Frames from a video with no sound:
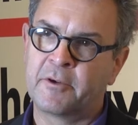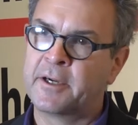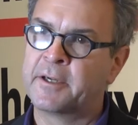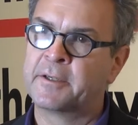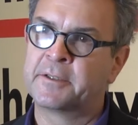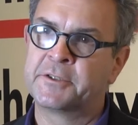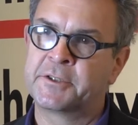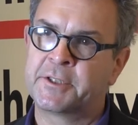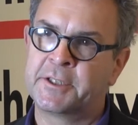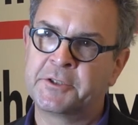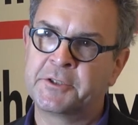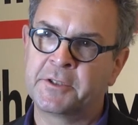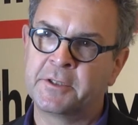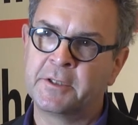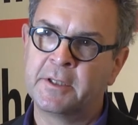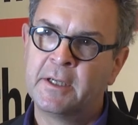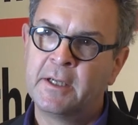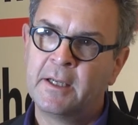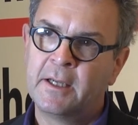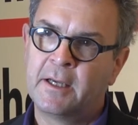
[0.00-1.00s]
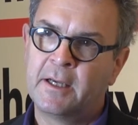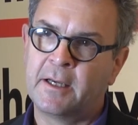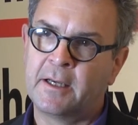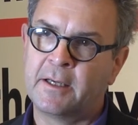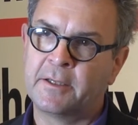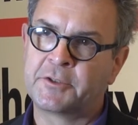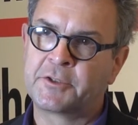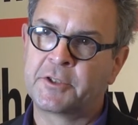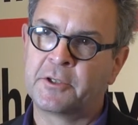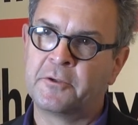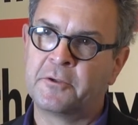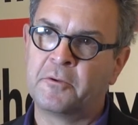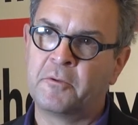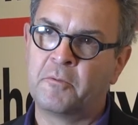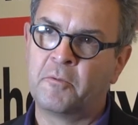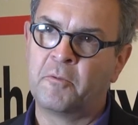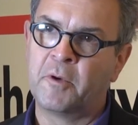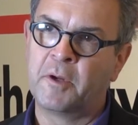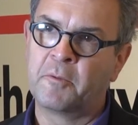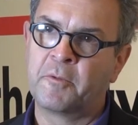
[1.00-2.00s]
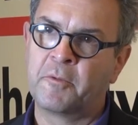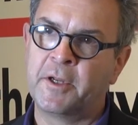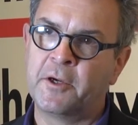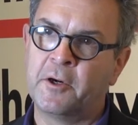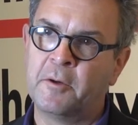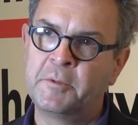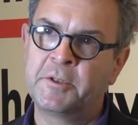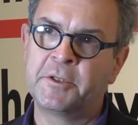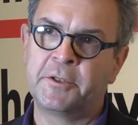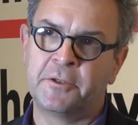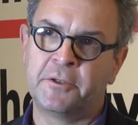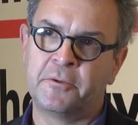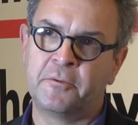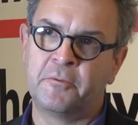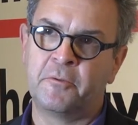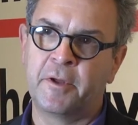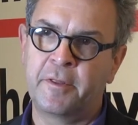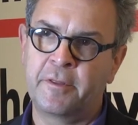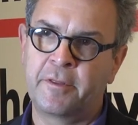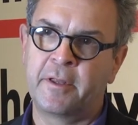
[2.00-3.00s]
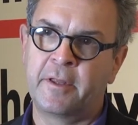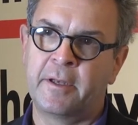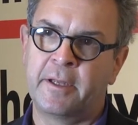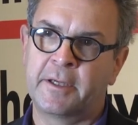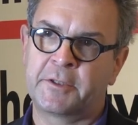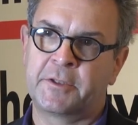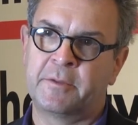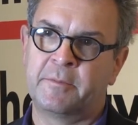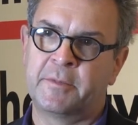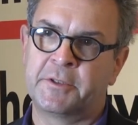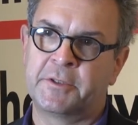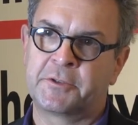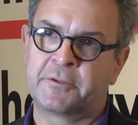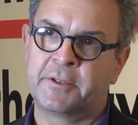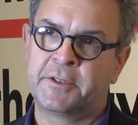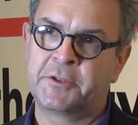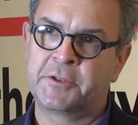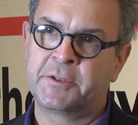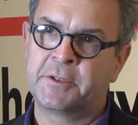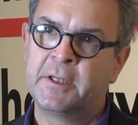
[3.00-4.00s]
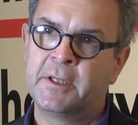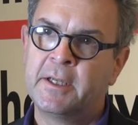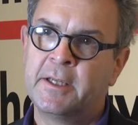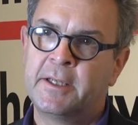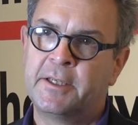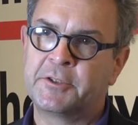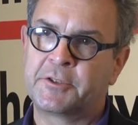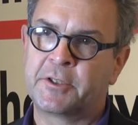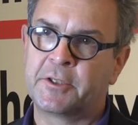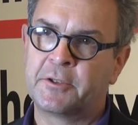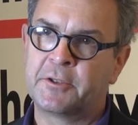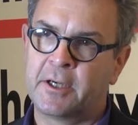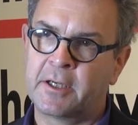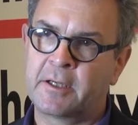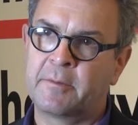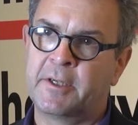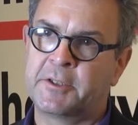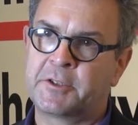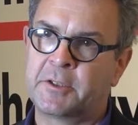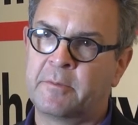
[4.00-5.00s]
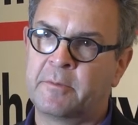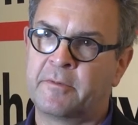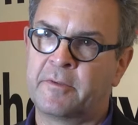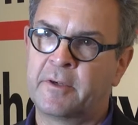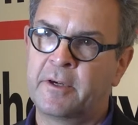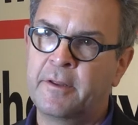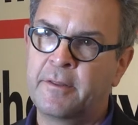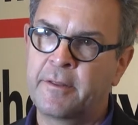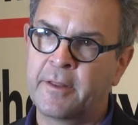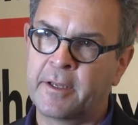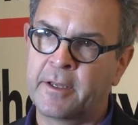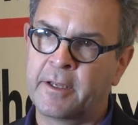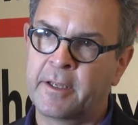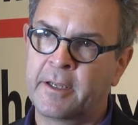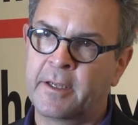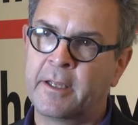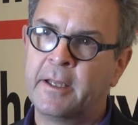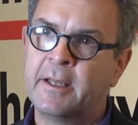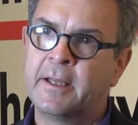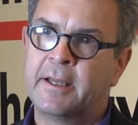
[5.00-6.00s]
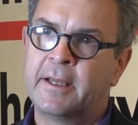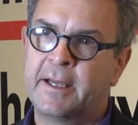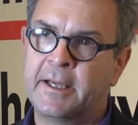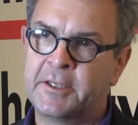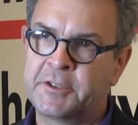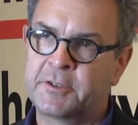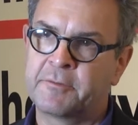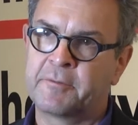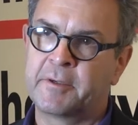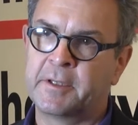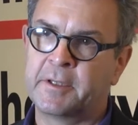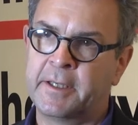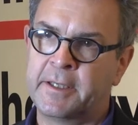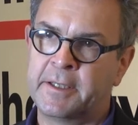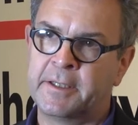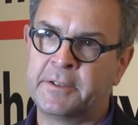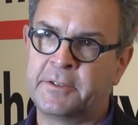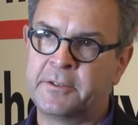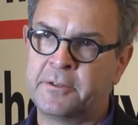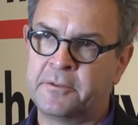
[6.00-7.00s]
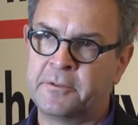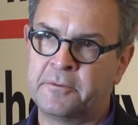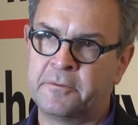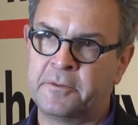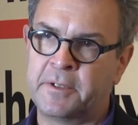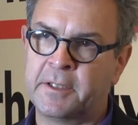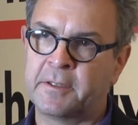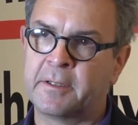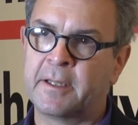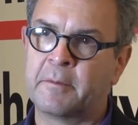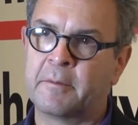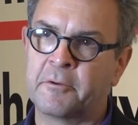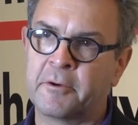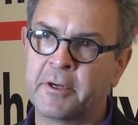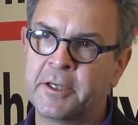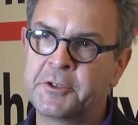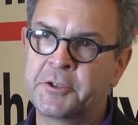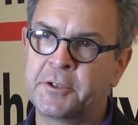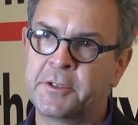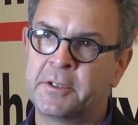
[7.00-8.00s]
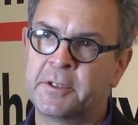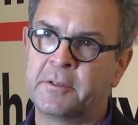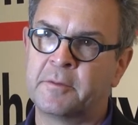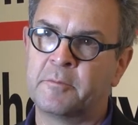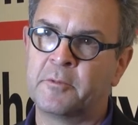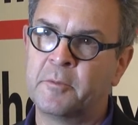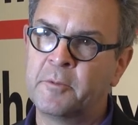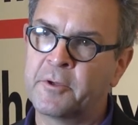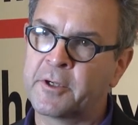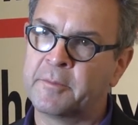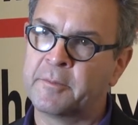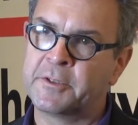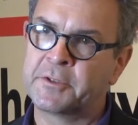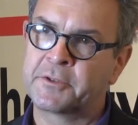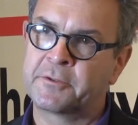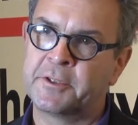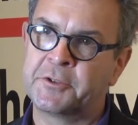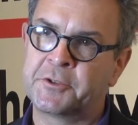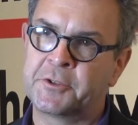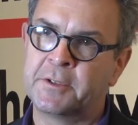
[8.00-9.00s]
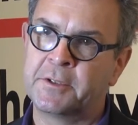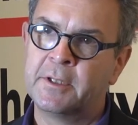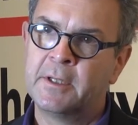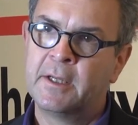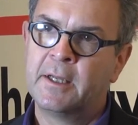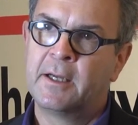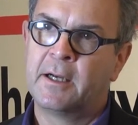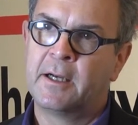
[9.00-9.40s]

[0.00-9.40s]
prioritization. Uh, so what we hope to do with the next administration is to talk about some of our thinking as it related to the elaboration in the Bloomberg administration